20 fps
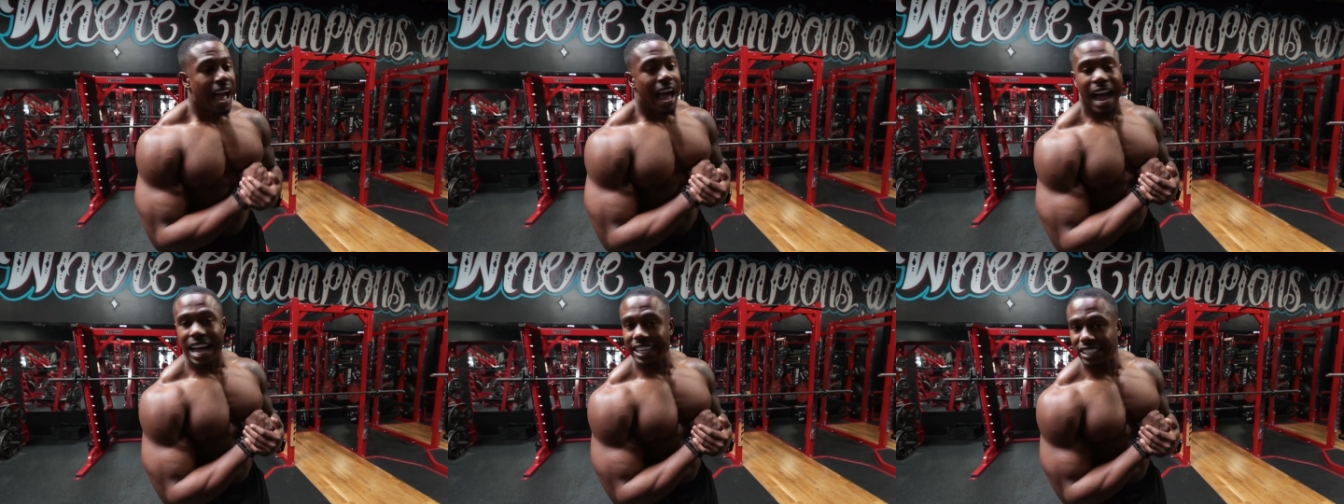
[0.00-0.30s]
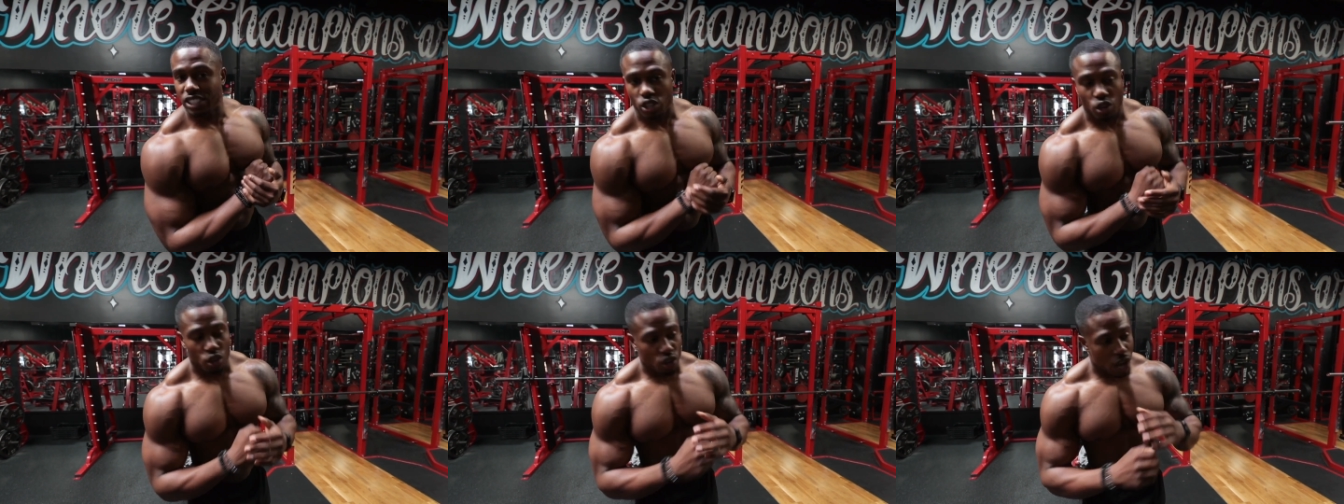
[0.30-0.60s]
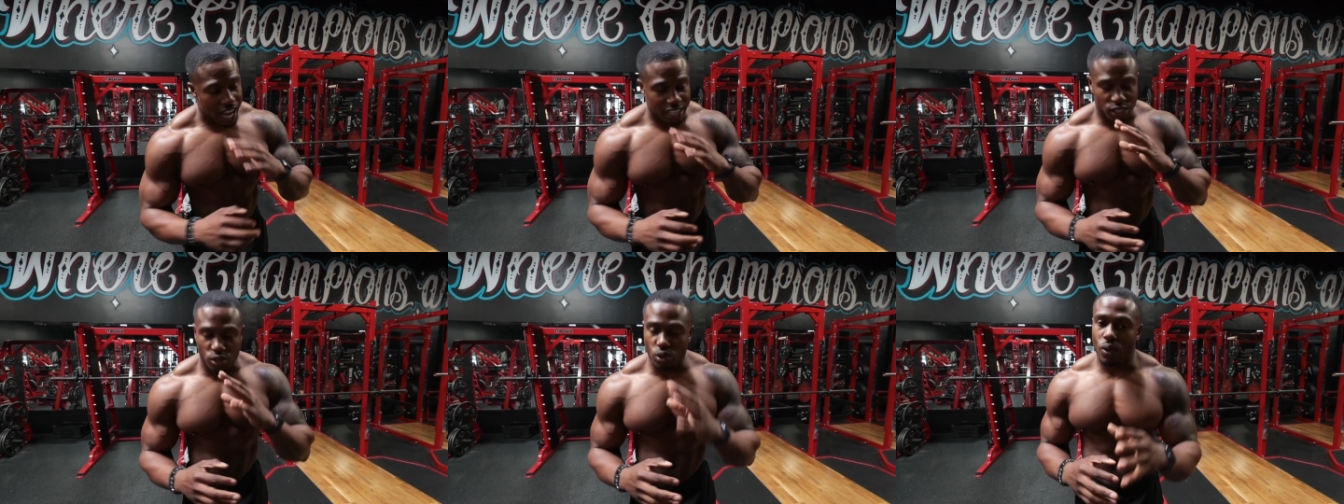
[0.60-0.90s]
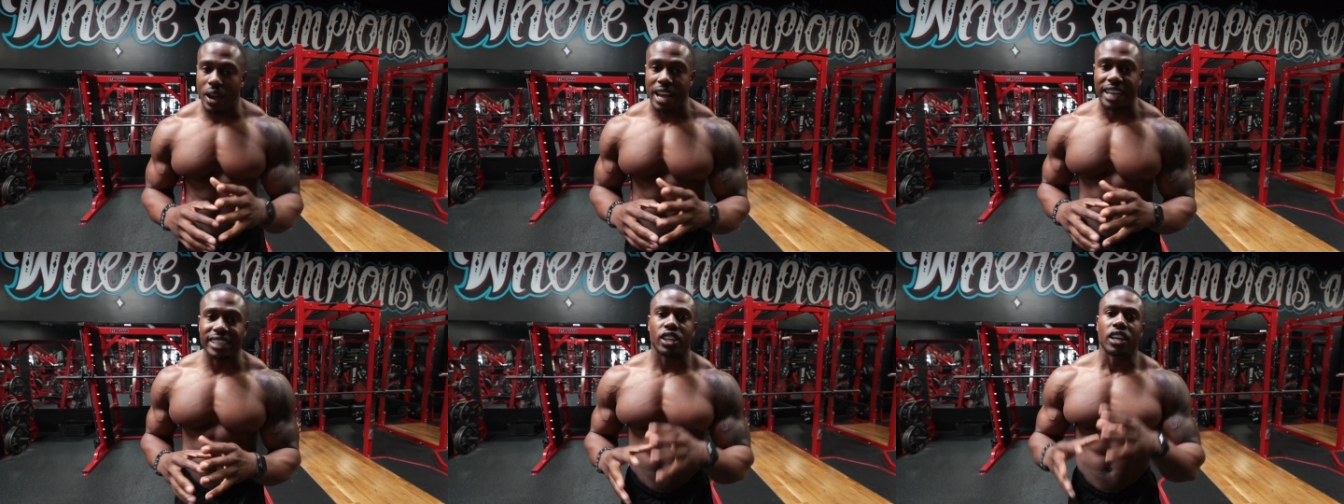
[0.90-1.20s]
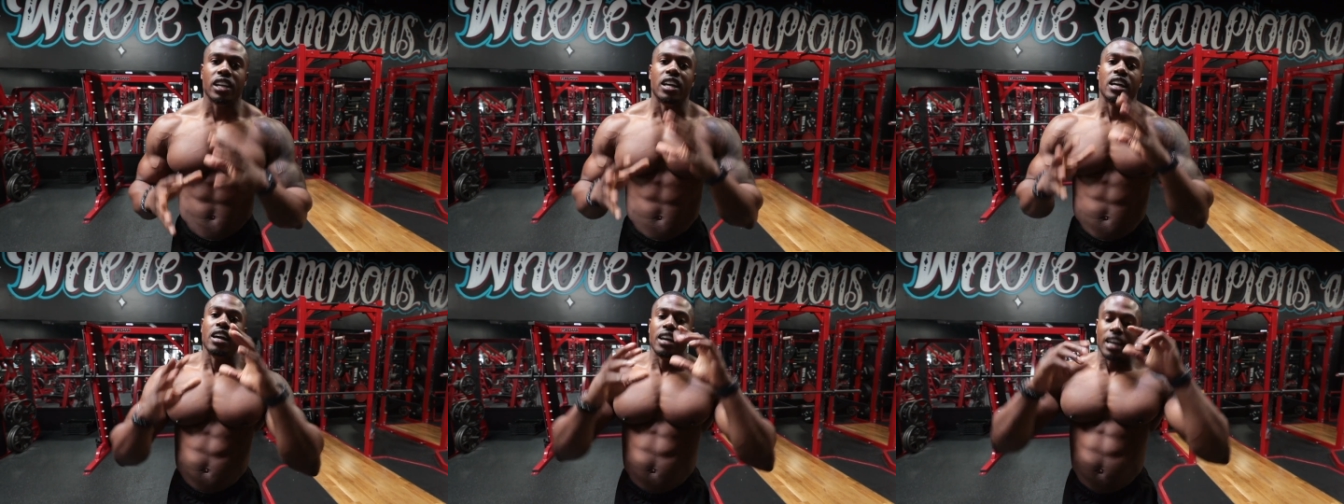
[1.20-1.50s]
As always,
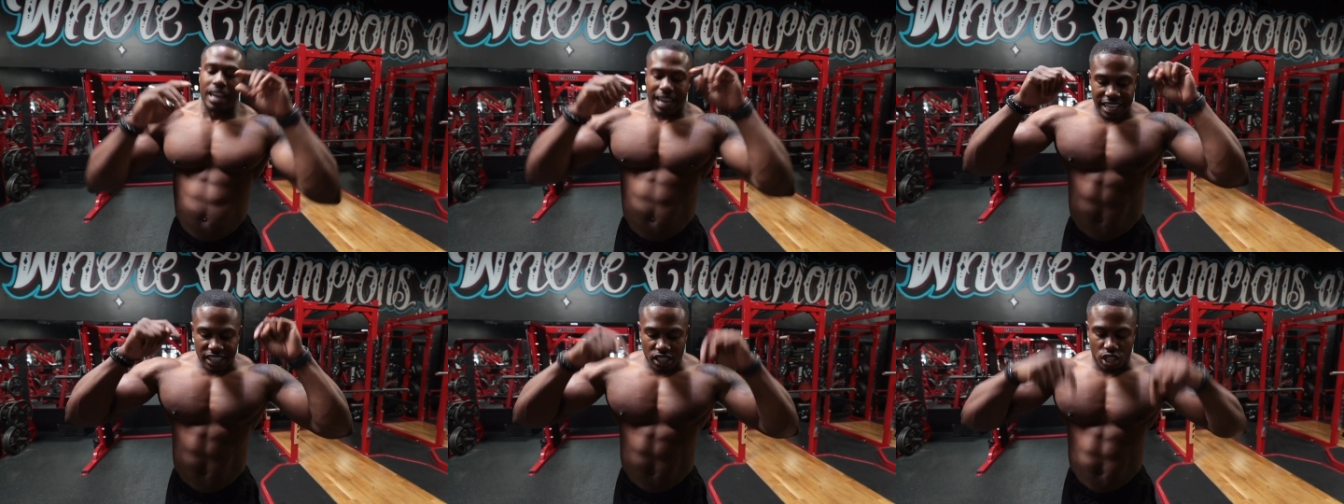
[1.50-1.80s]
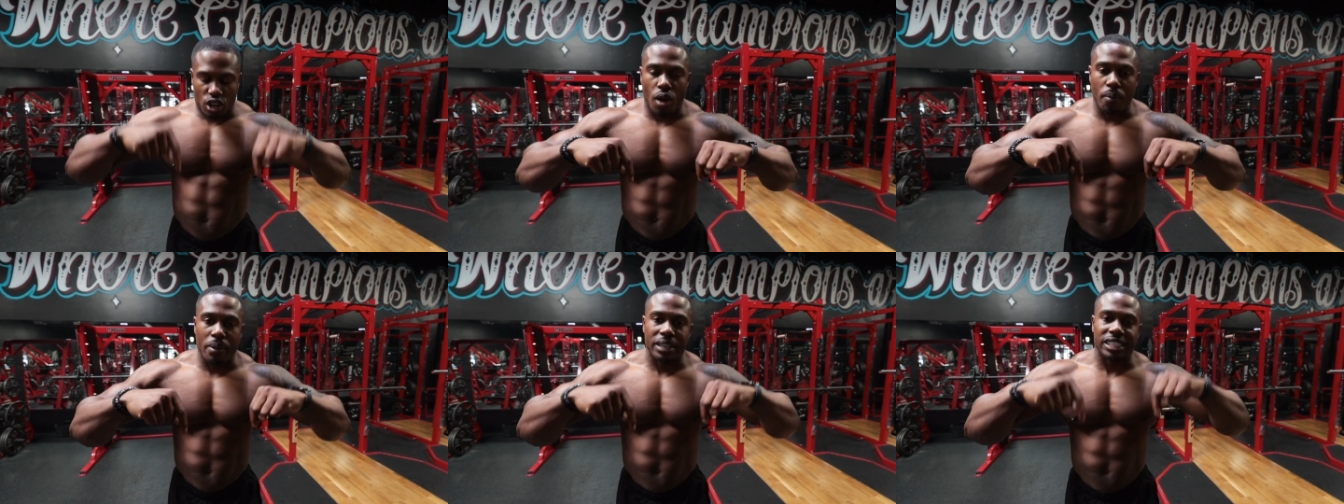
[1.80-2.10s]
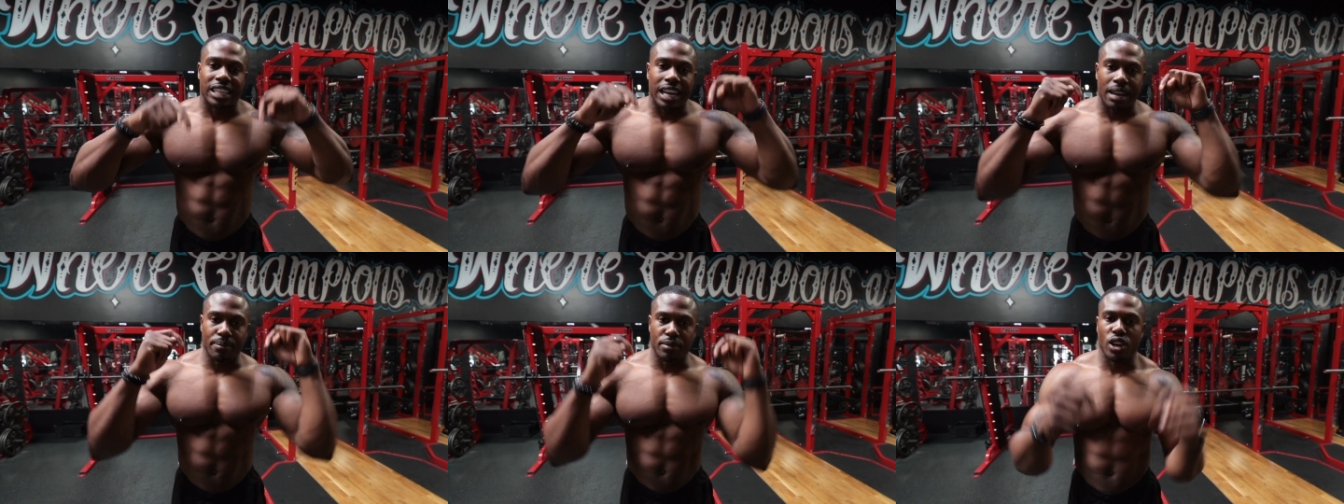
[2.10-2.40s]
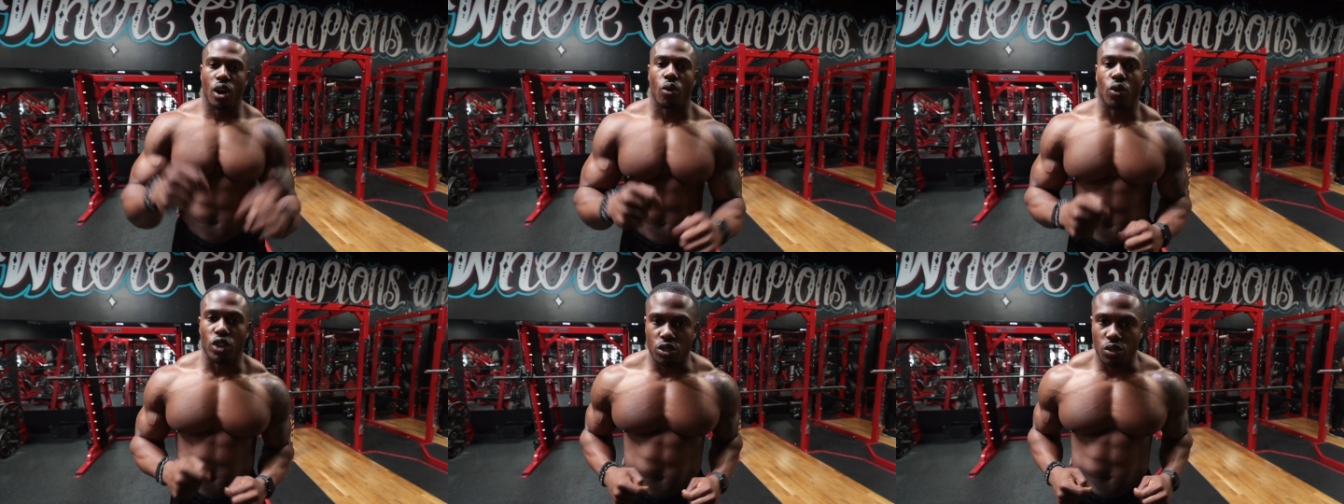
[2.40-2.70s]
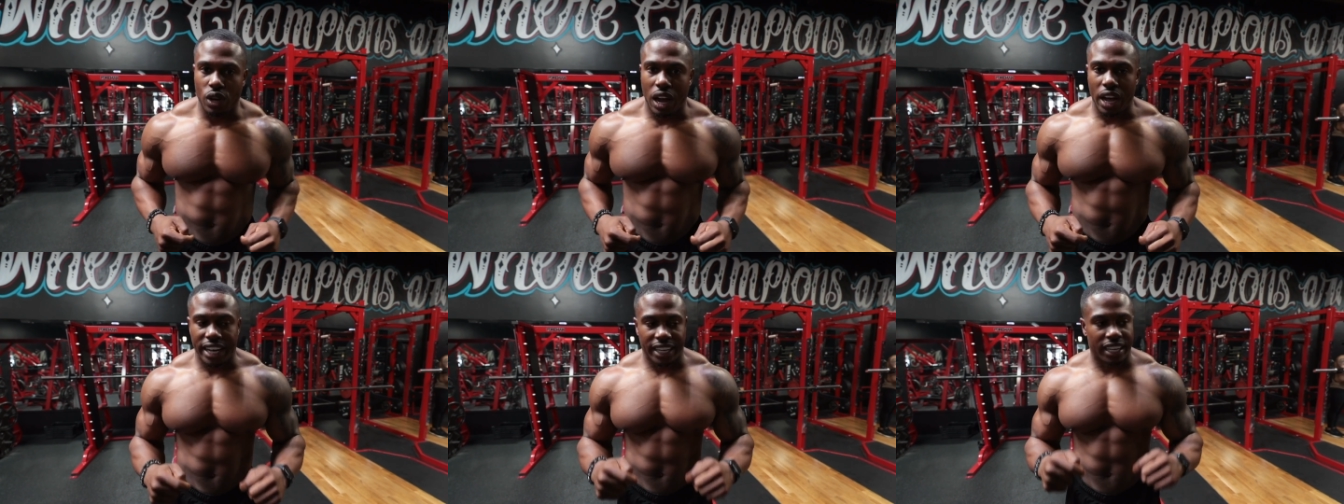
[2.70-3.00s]
in the comments, let me know what
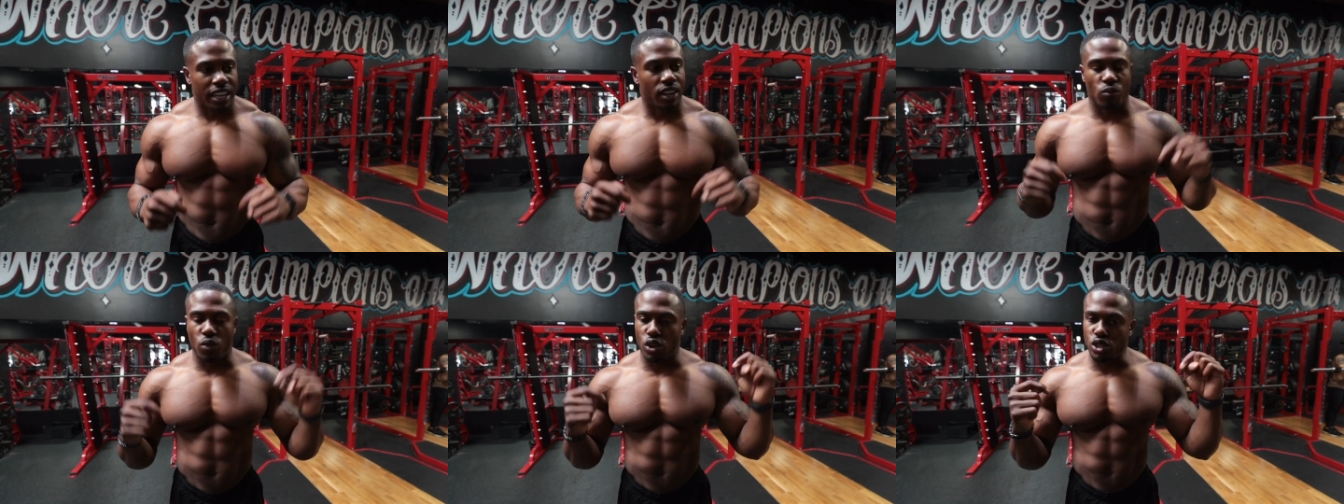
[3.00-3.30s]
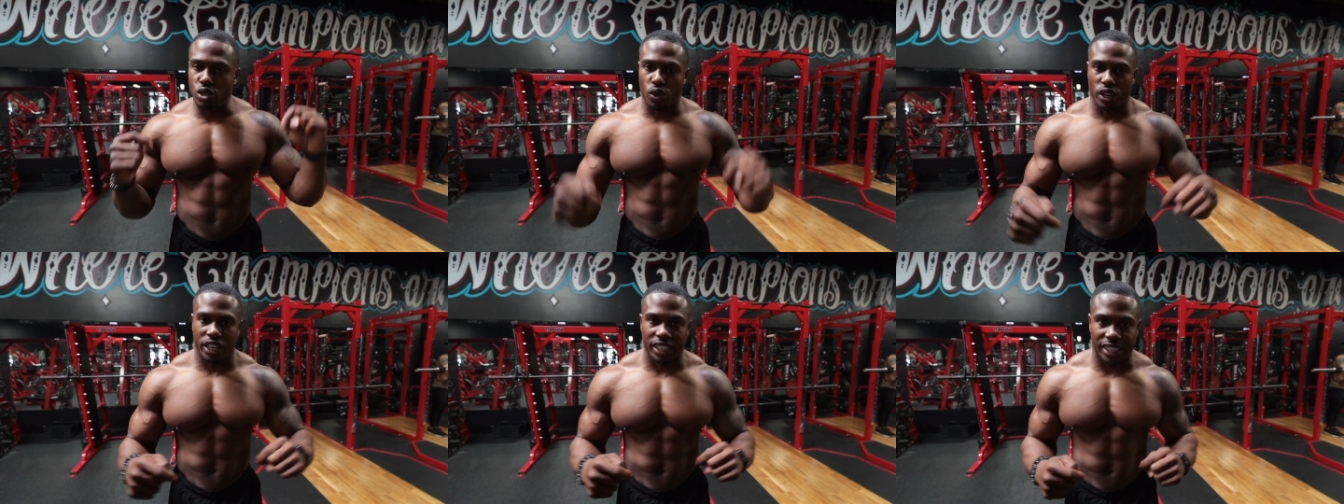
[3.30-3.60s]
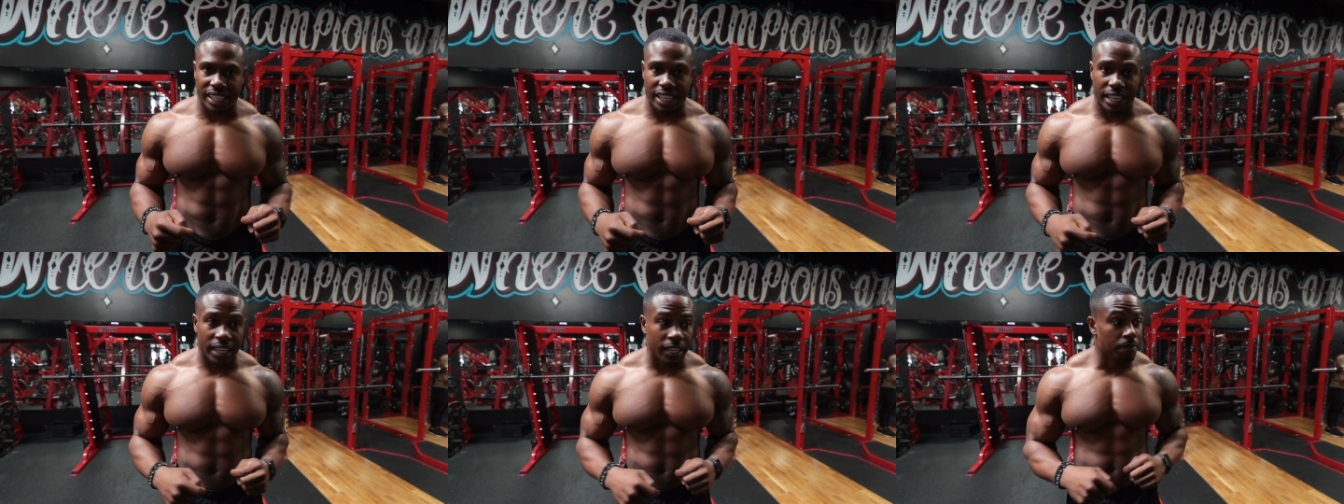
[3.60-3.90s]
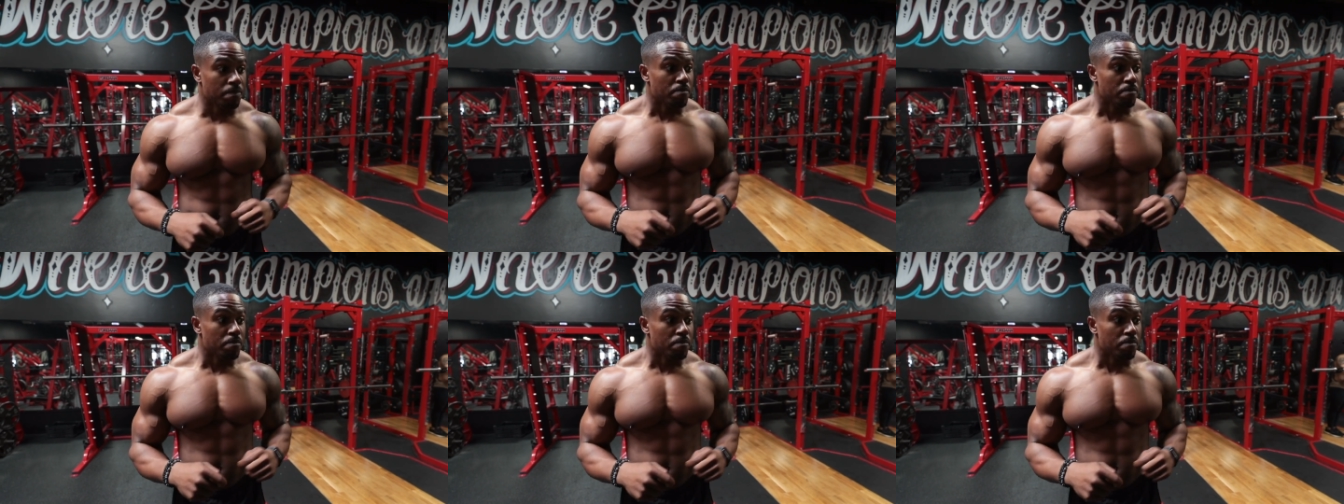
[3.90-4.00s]
you like and what you want to see.